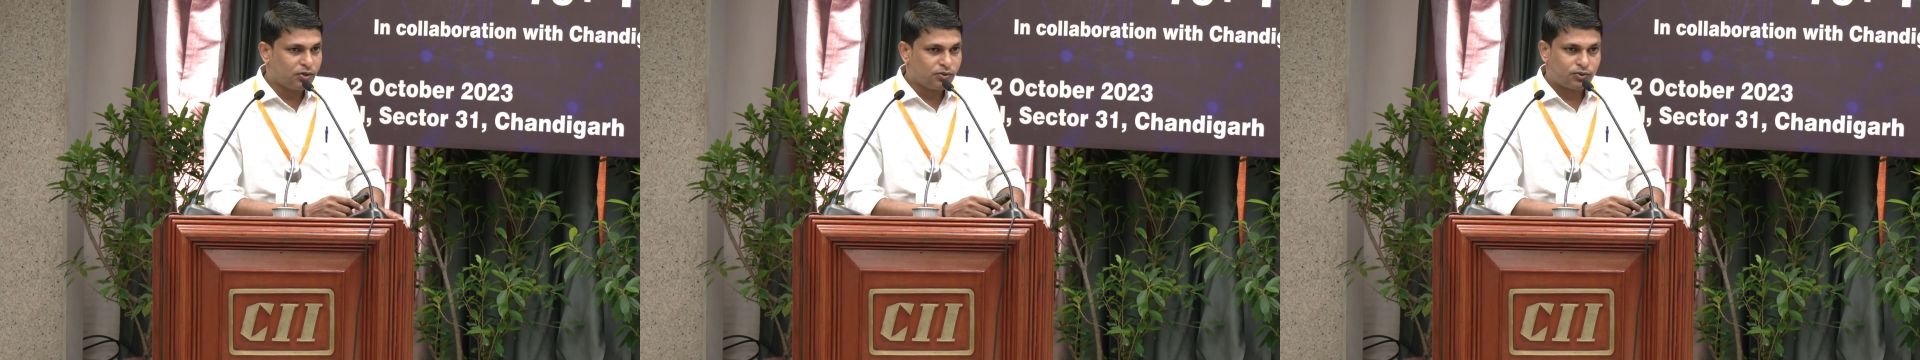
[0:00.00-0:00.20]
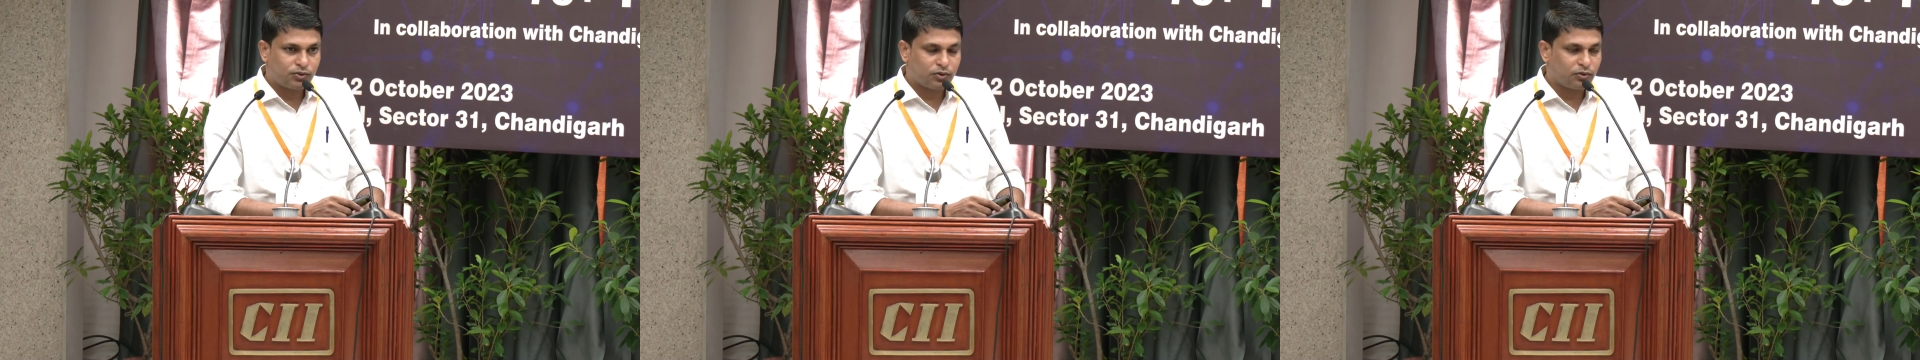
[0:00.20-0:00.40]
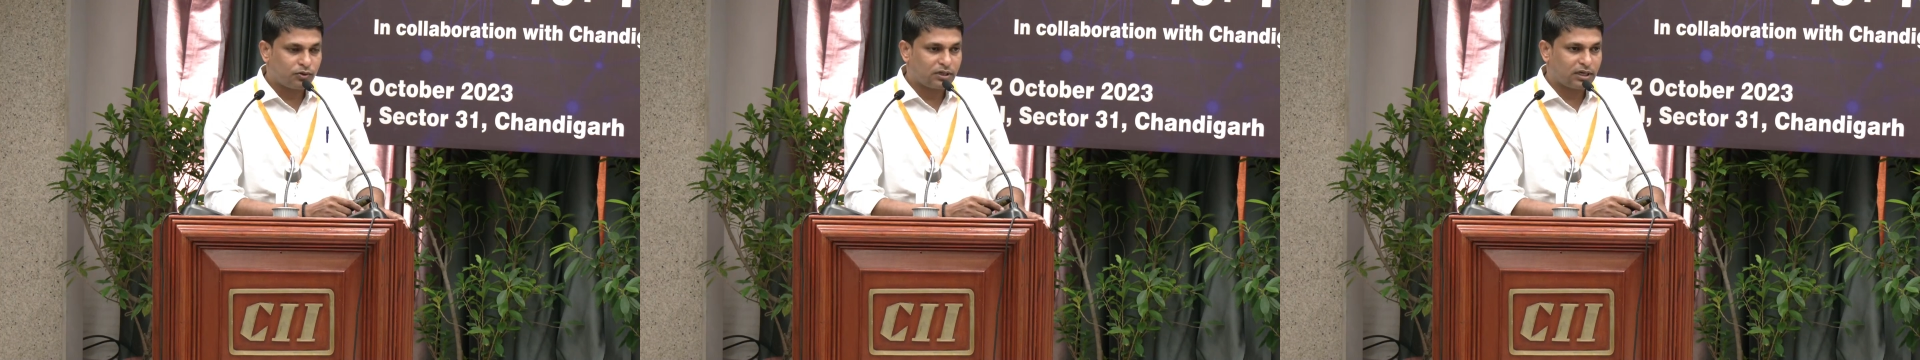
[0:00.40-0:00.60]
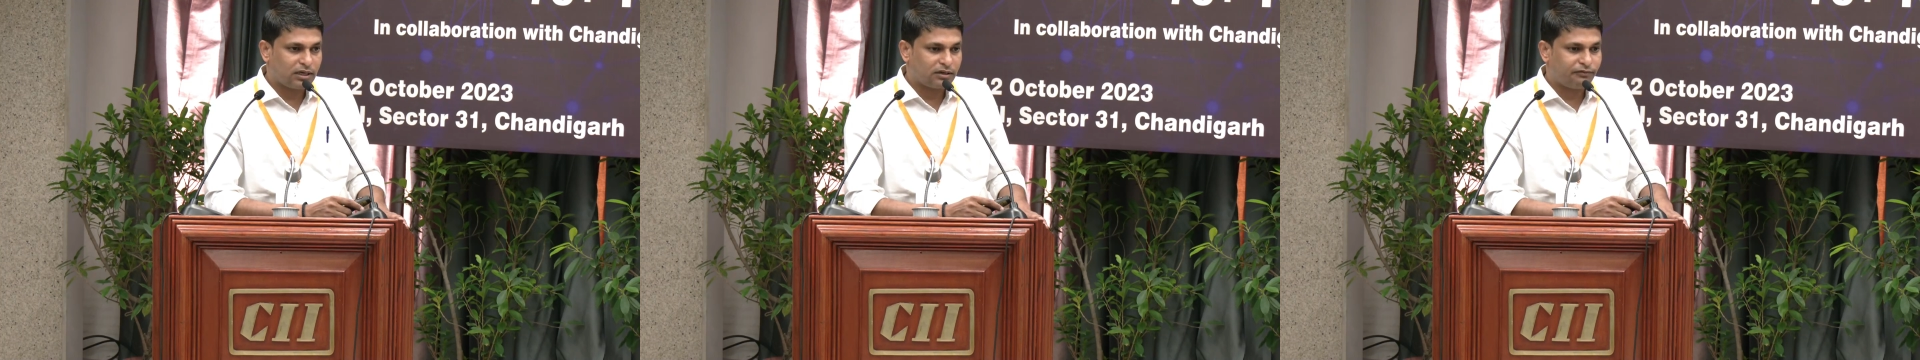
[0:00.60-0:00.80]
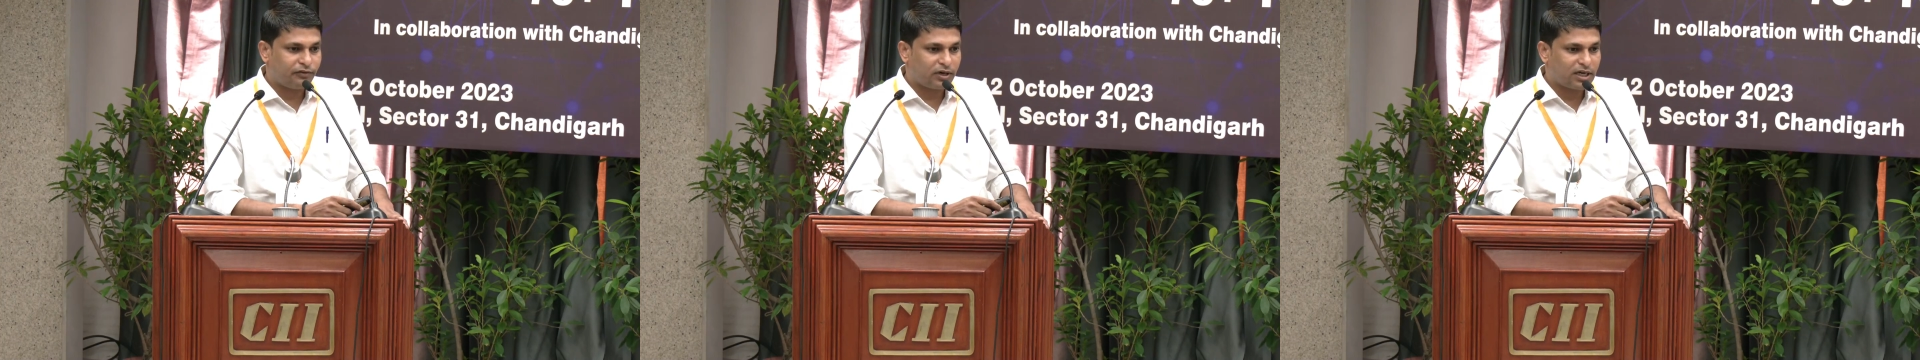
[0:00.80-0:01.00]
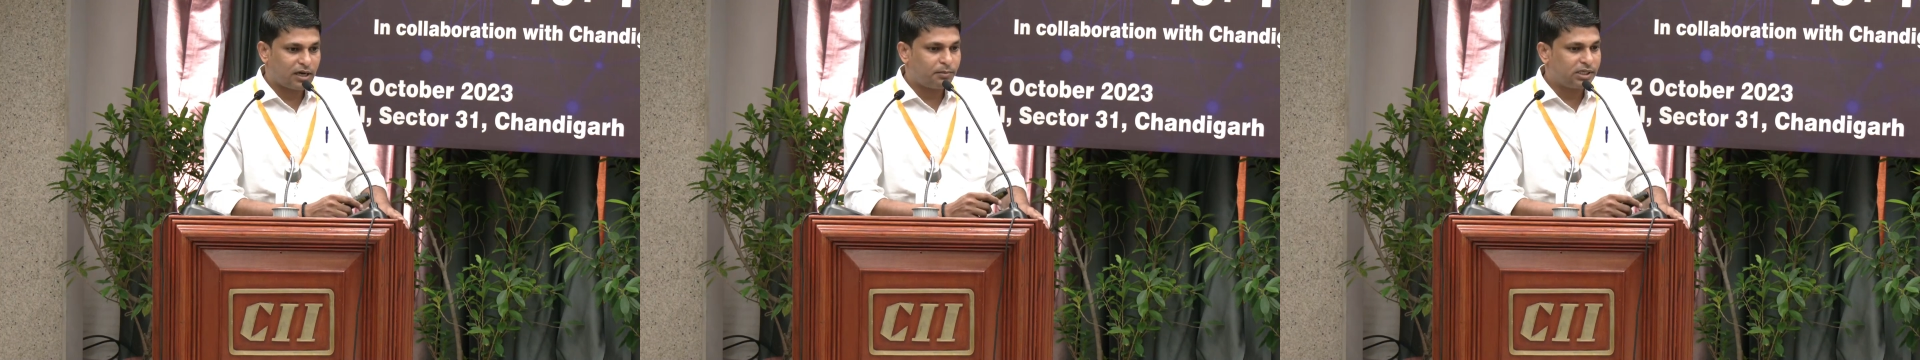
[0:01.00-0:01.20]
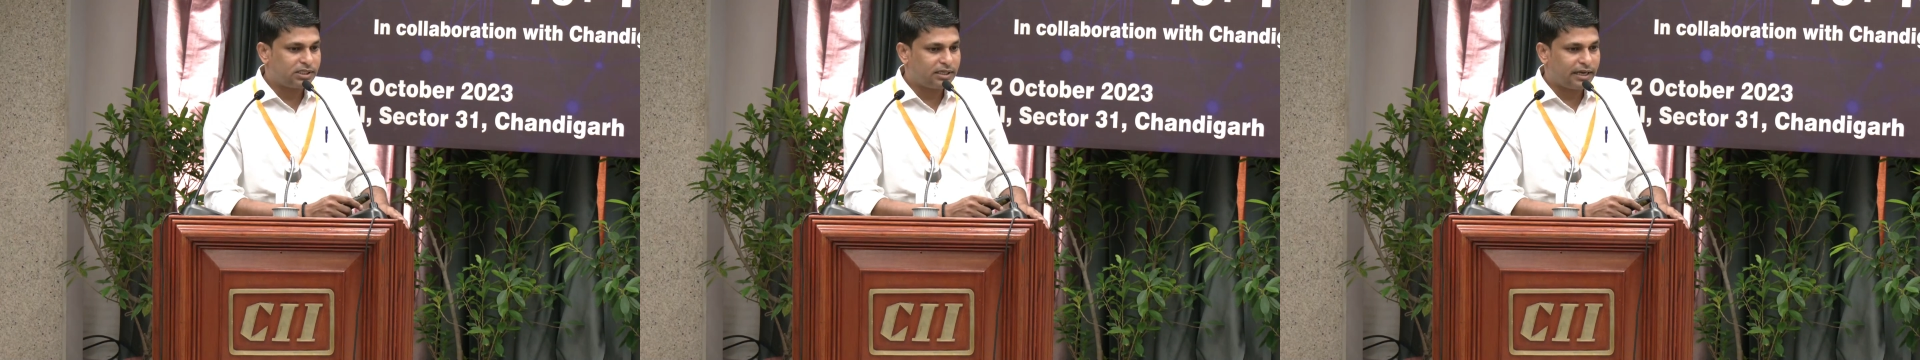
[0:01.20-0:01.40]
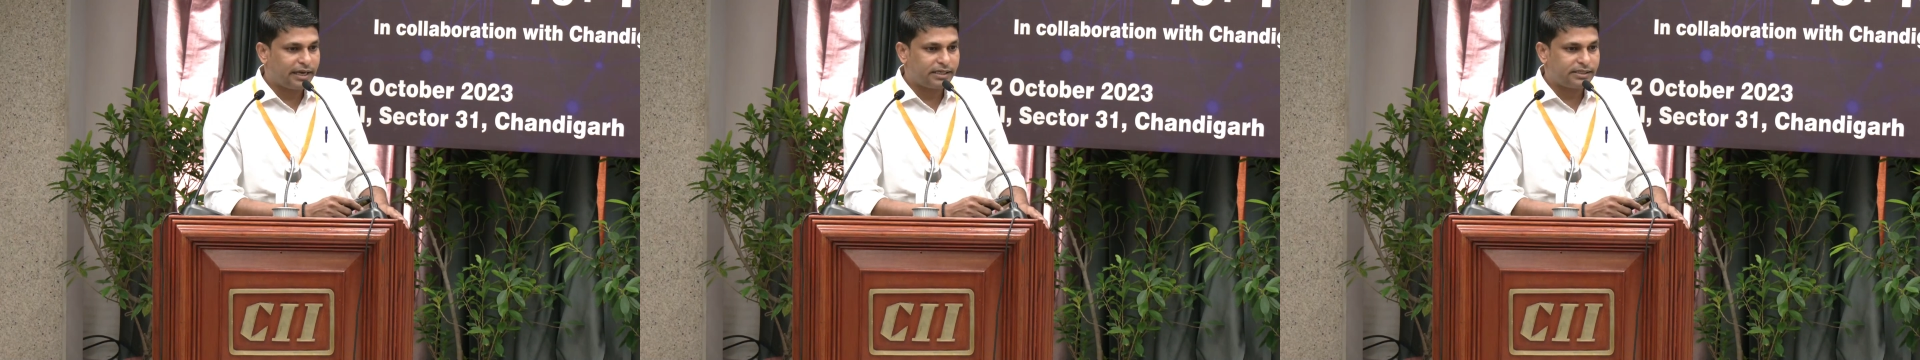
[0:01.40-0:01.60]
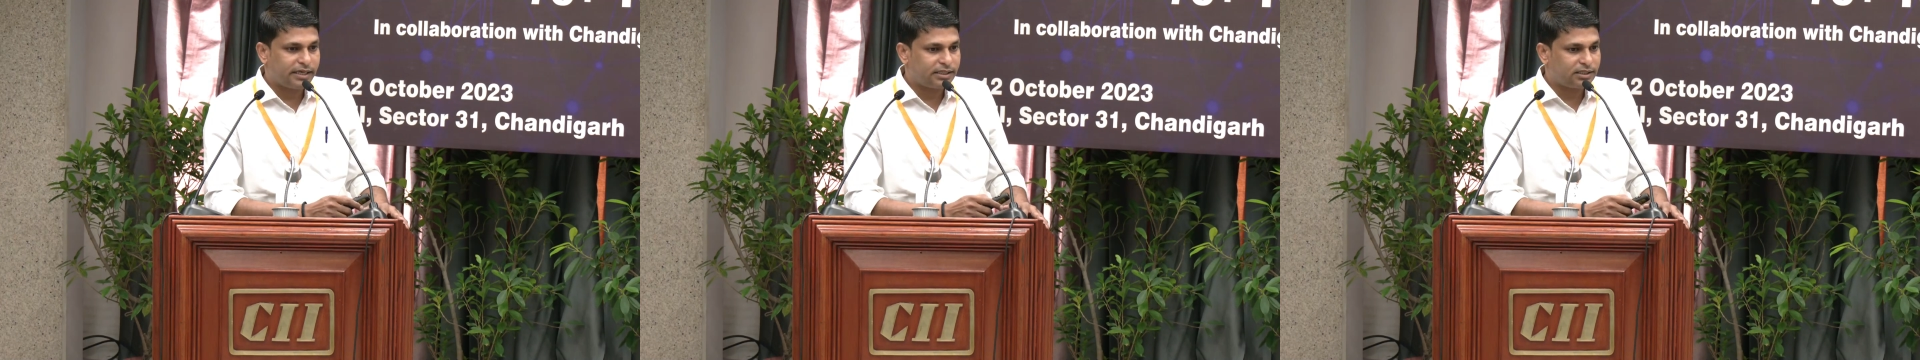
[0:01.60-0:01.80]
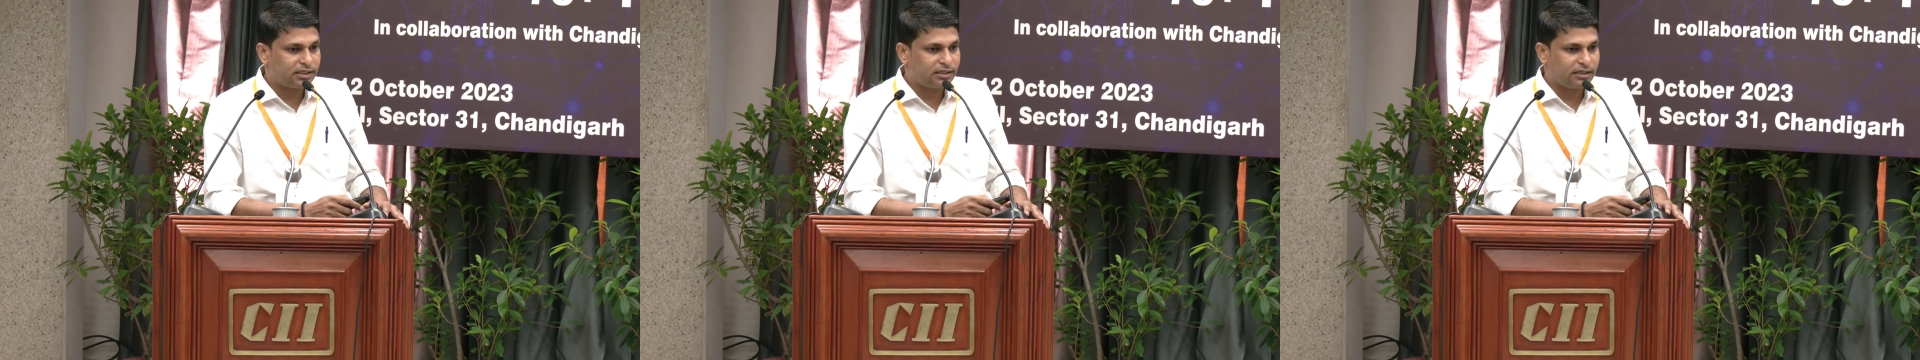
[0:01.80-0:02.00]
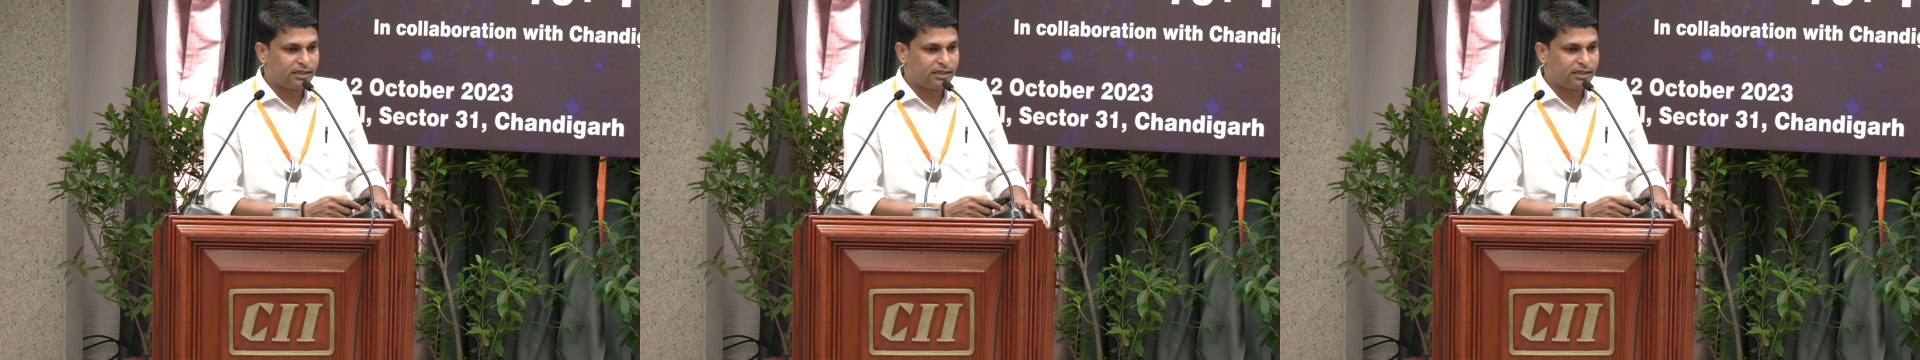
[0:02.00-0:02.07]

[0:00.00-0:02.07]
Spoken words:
So for commercialization,